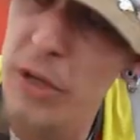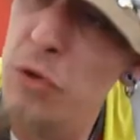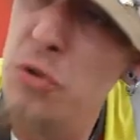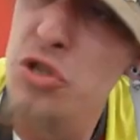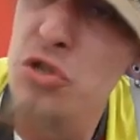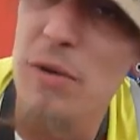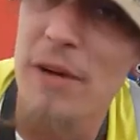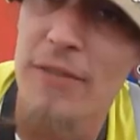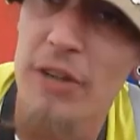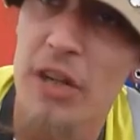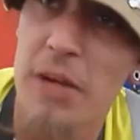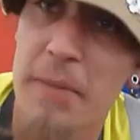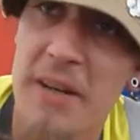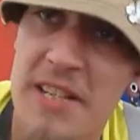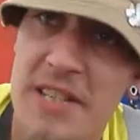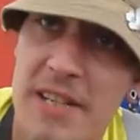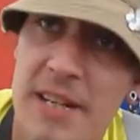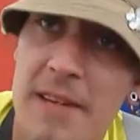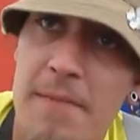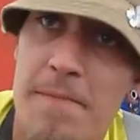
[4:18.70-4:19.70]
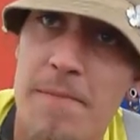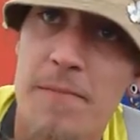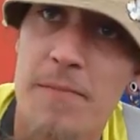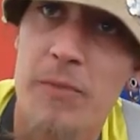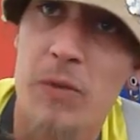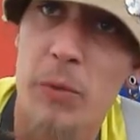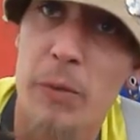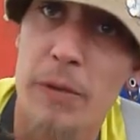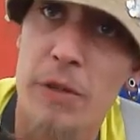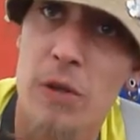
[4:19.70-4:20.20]
We used to have a committee.
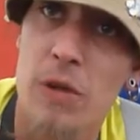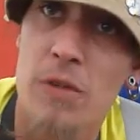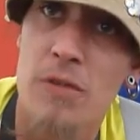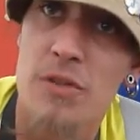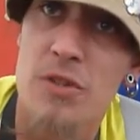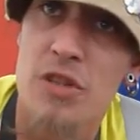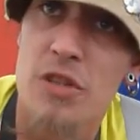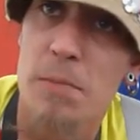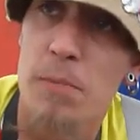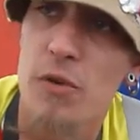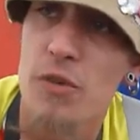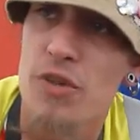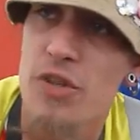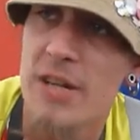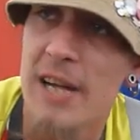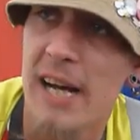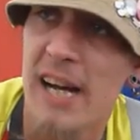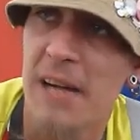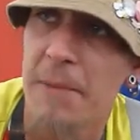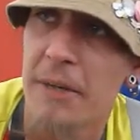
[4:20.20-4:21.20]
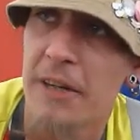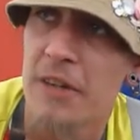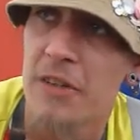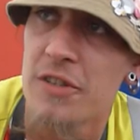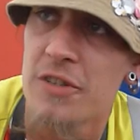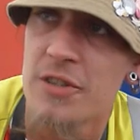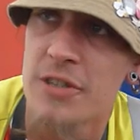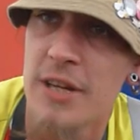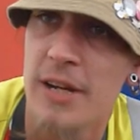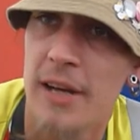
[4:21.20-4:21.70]
We don't so much now
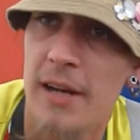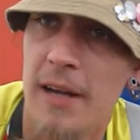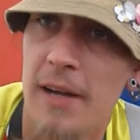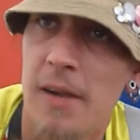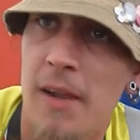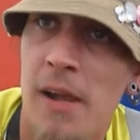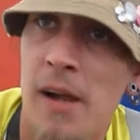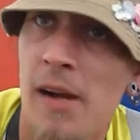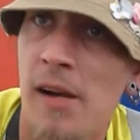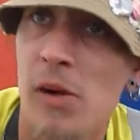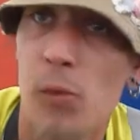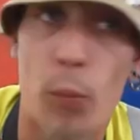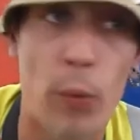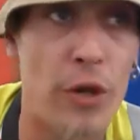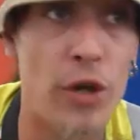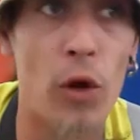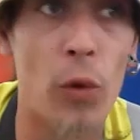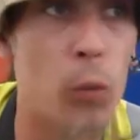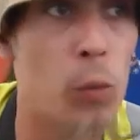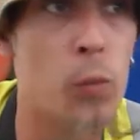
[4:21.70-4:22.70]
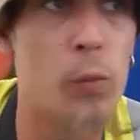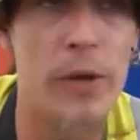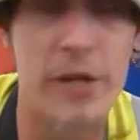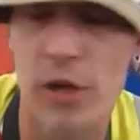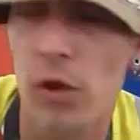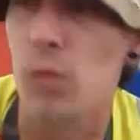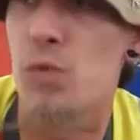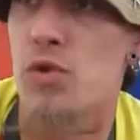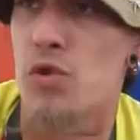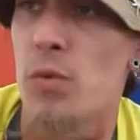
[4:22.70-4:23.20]
because we know
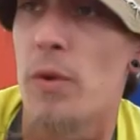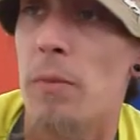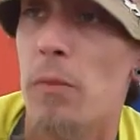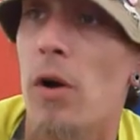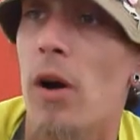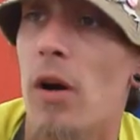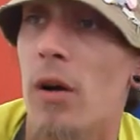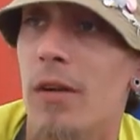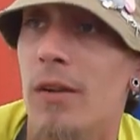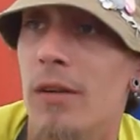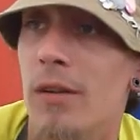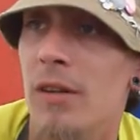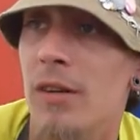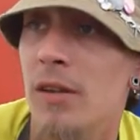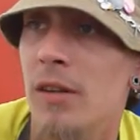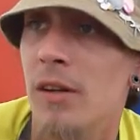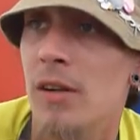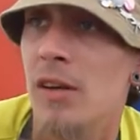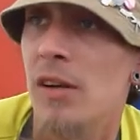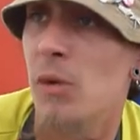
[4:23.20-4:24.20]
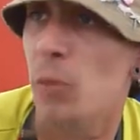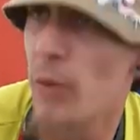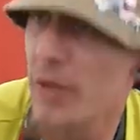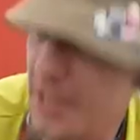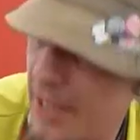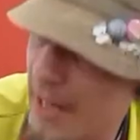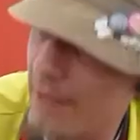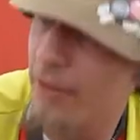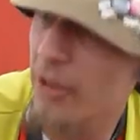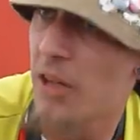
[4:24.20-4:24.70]
who's doing what. We
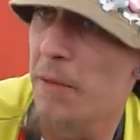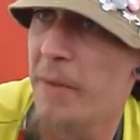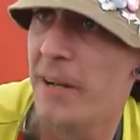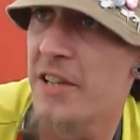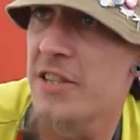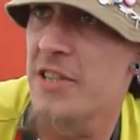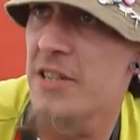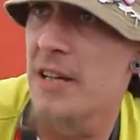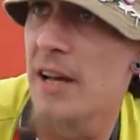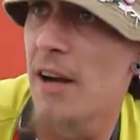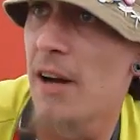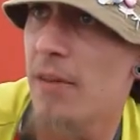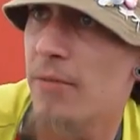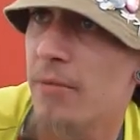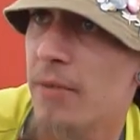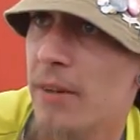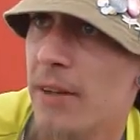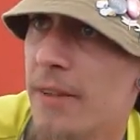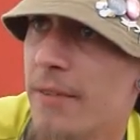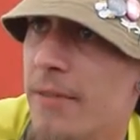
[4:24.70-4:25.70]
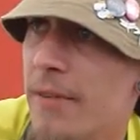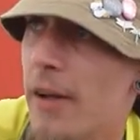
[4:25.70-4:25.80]
did have a committee to start off with,